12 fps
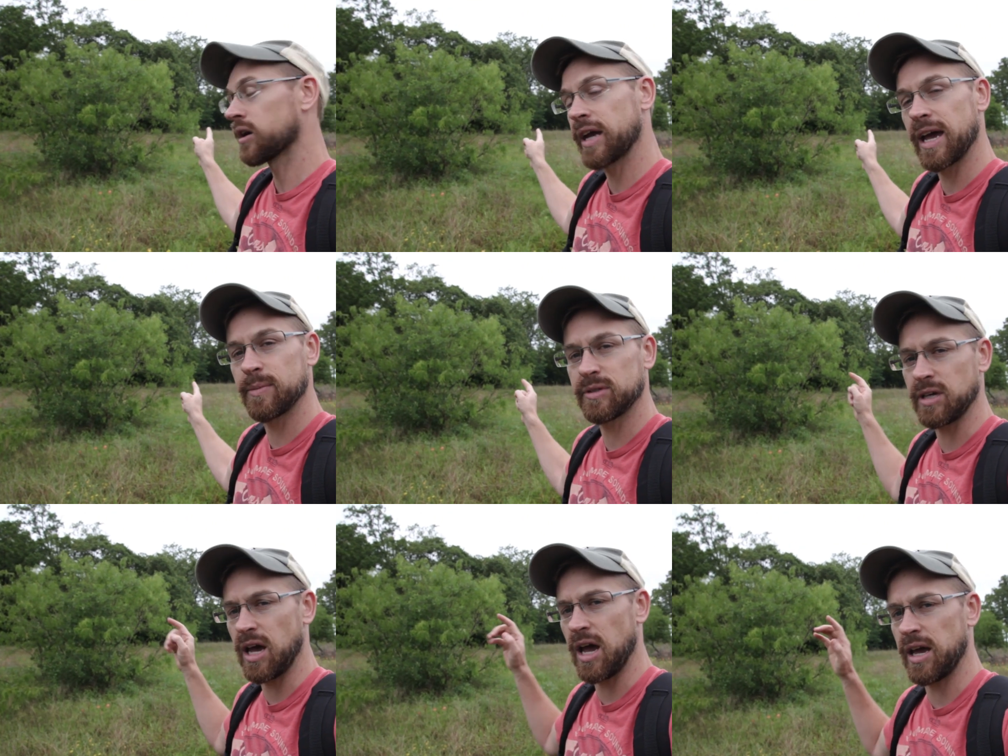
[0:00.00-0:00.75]
our
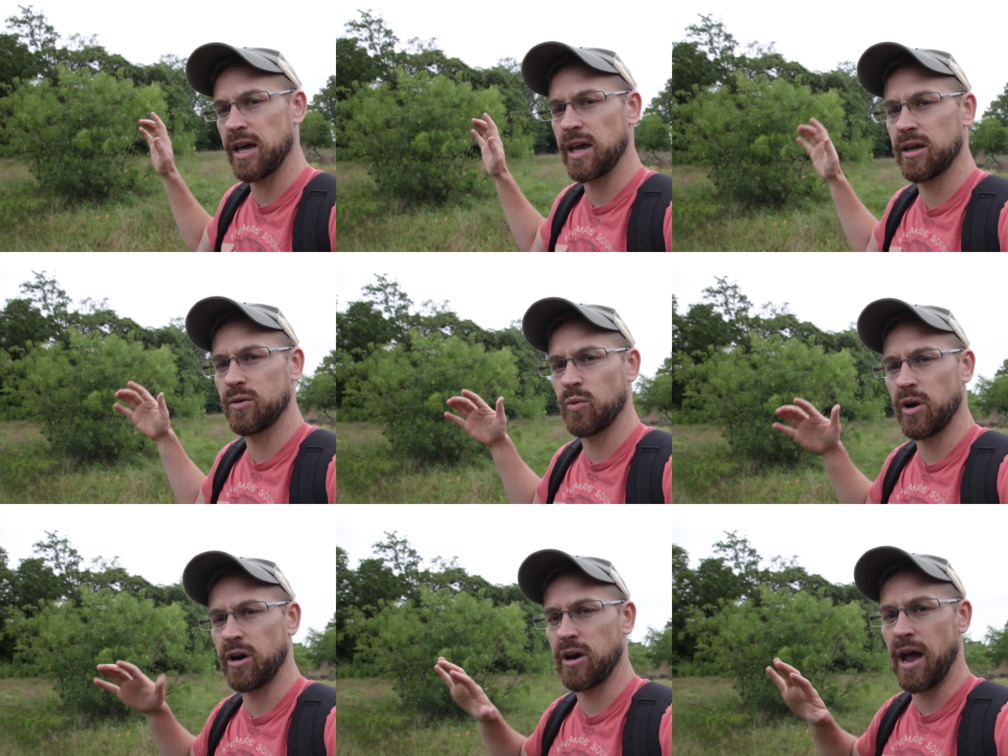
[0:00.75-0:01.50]
campsite and
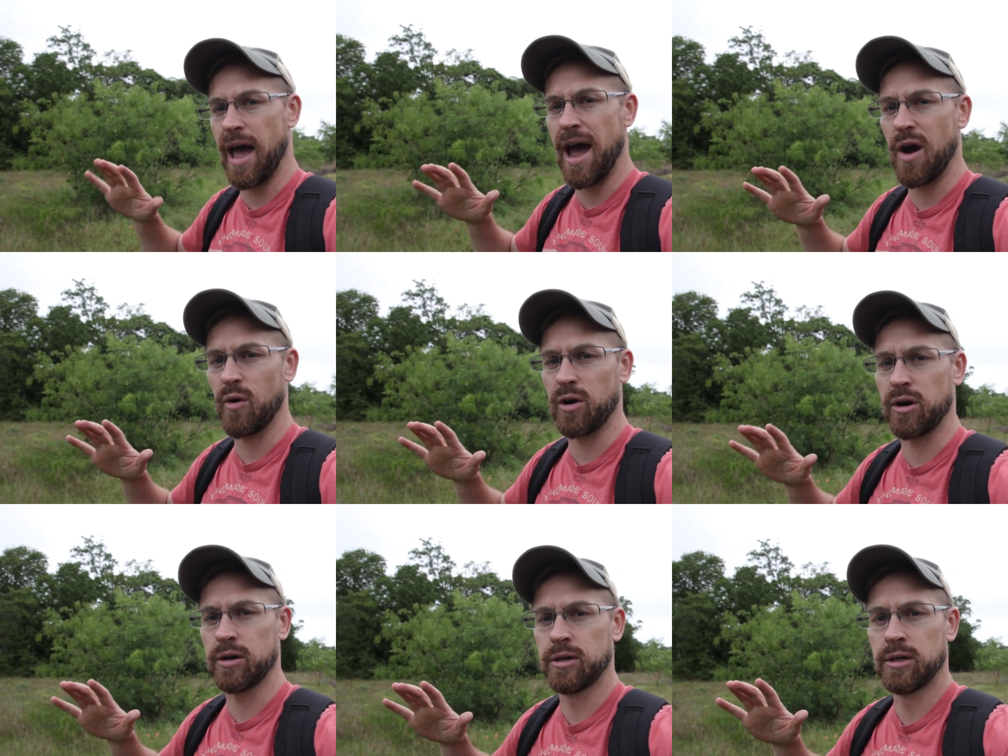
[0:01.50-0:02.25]
where
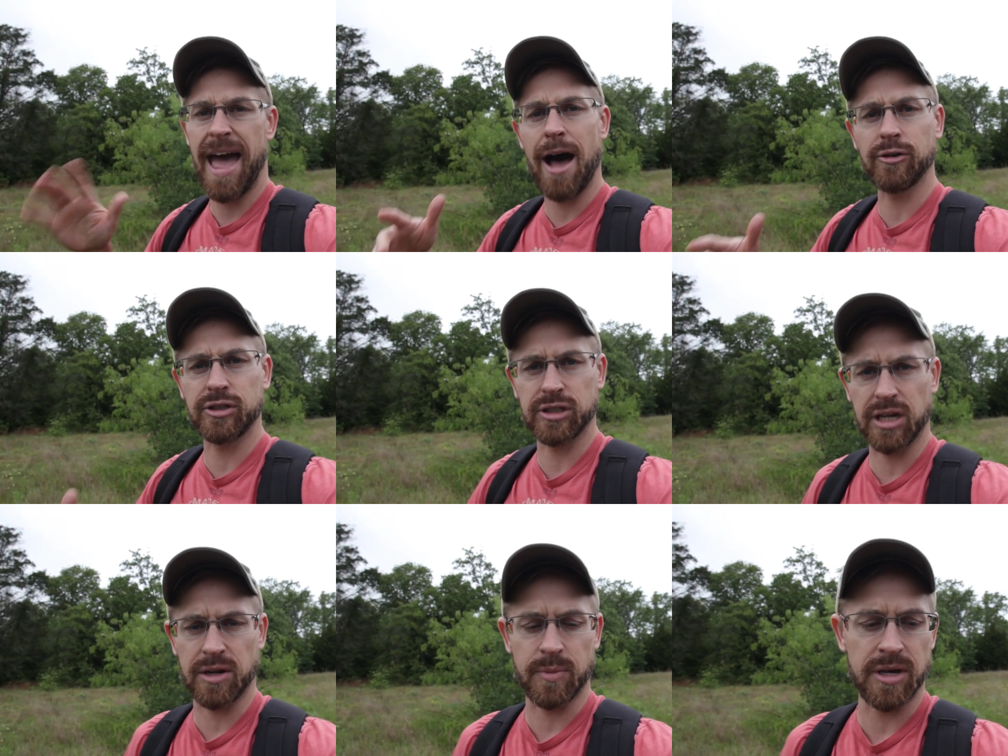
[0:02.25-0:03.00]
our house is
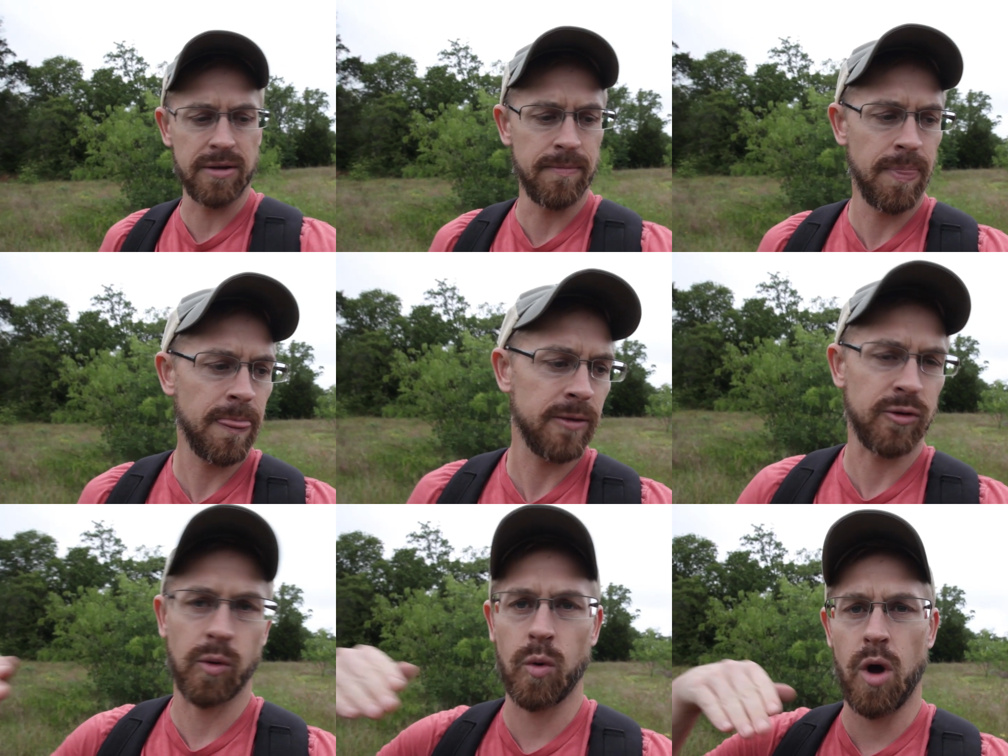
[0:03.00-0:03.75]
going to be.
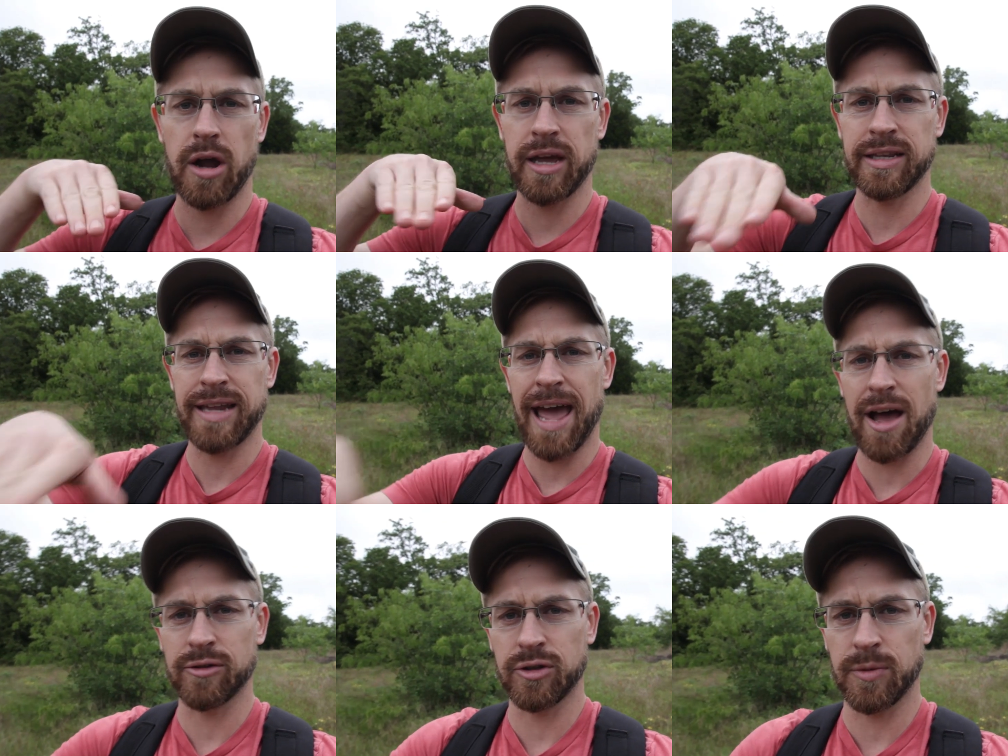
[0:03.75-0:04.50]
So we're walking
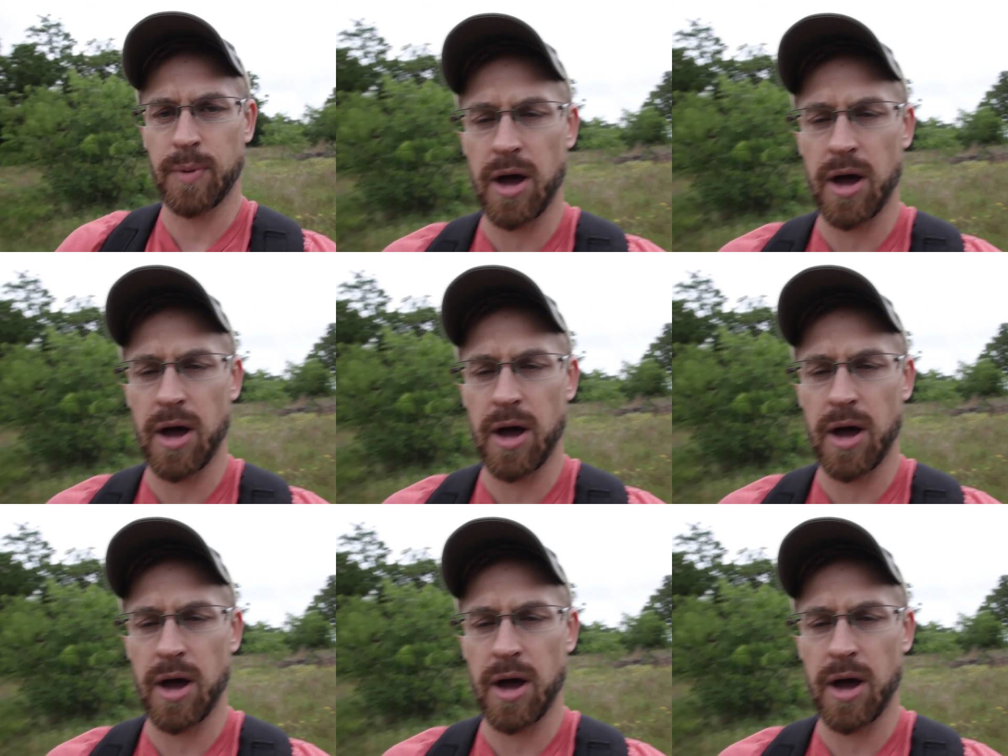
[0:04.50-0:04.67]
down to the